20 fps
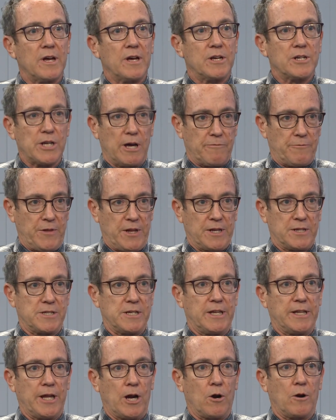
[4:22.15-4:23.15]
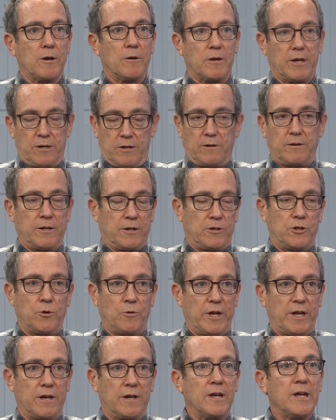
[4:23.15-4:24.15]
tough things in there,
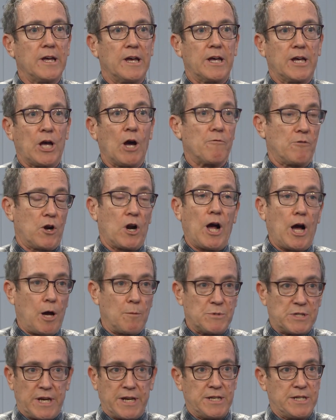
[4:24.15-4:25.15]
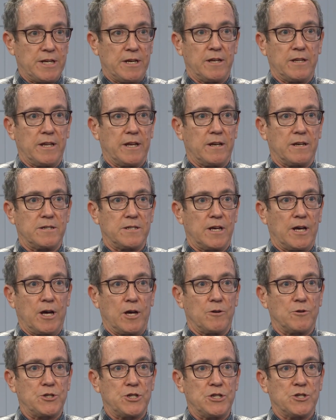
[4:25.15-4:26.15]
including Governor Hobbs' idea
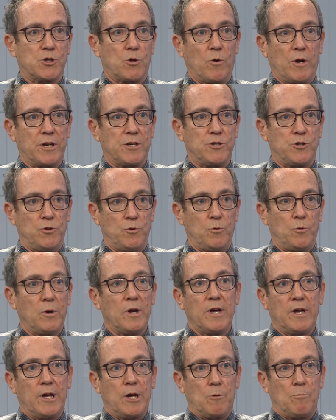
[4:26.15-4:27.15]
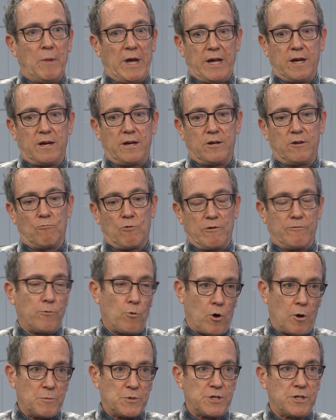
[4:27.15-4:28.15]
that she's going to make
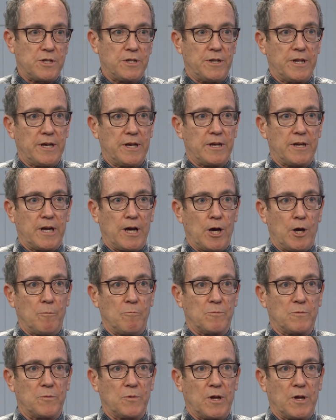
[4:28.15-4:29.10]
reforms to the